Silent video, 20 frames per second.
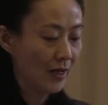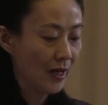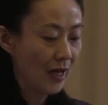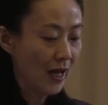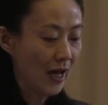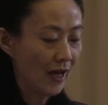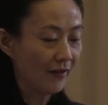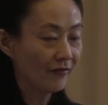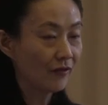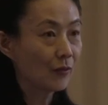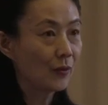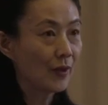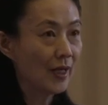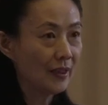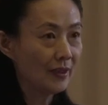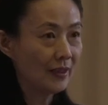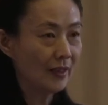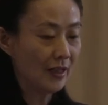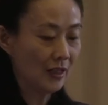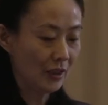have
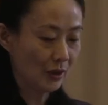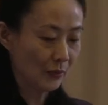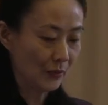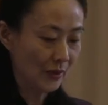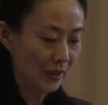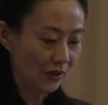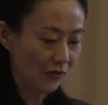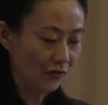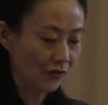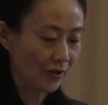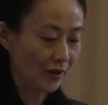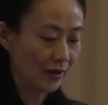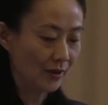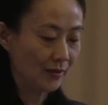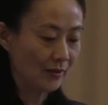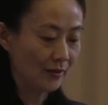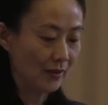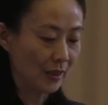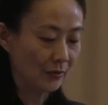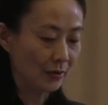greatly enriched
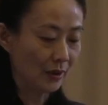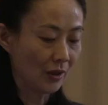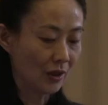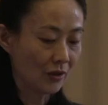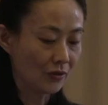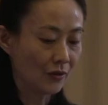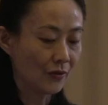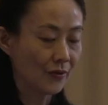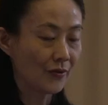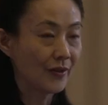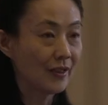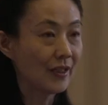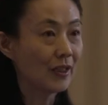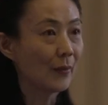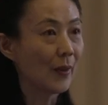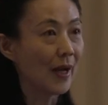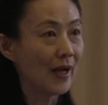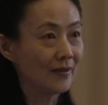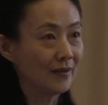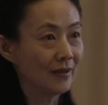narratological
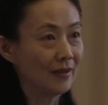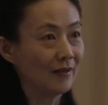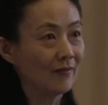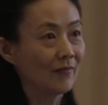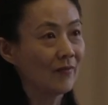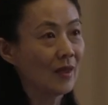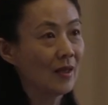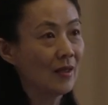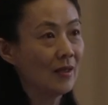theorizing